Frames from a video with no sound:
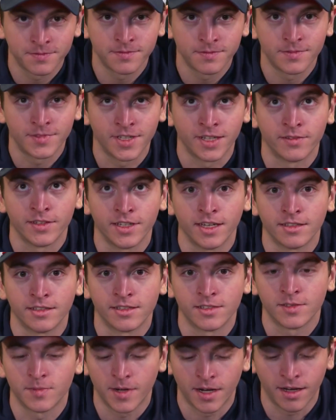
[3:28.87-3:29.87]
definitely gets a
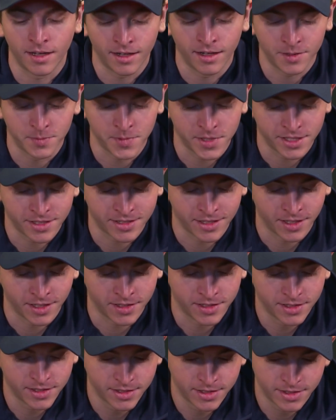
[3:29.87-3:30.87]
smile out of me, so
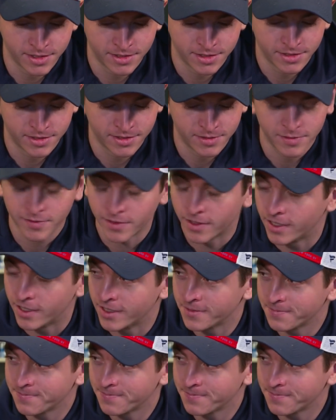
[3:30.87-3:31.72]
funny.